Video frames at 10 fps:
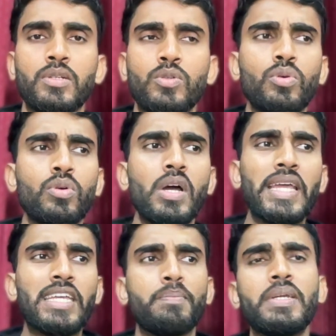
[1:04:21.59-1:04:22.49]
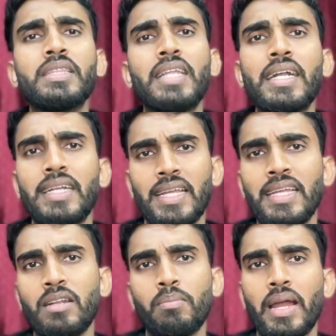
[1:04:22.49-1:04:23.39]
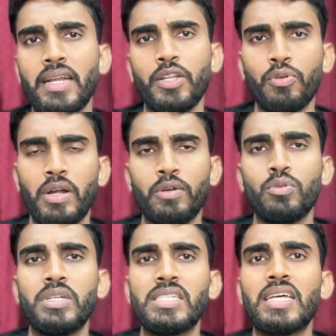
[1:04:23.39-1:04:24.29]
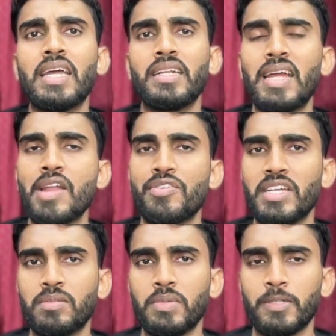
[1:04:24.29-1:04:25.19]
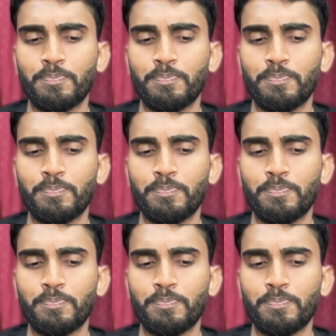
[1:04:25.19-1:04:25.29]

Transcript: So keeping that thing in mind, you have to design a advertisement.